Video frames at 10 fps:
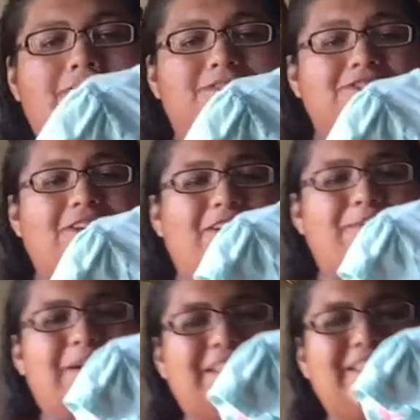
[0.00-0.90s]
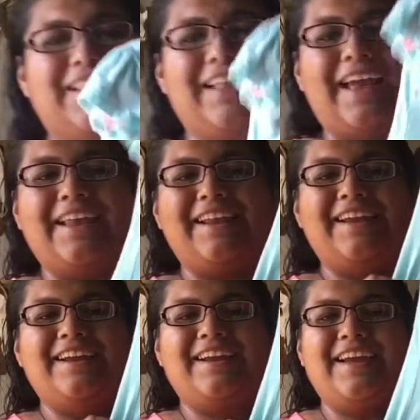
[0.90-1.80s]
Sorry about the
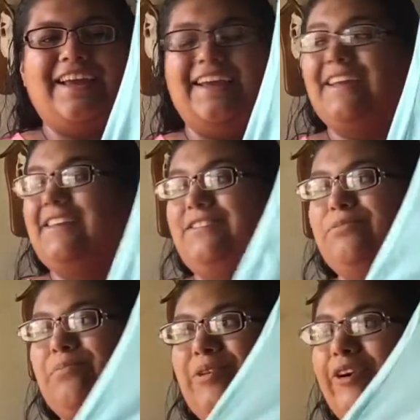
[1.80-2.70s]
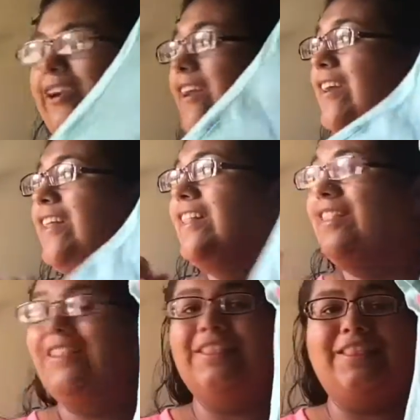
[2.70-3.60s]
lighting. It is pretty
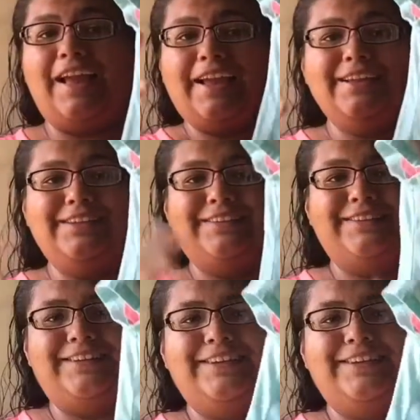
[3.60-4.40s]
light.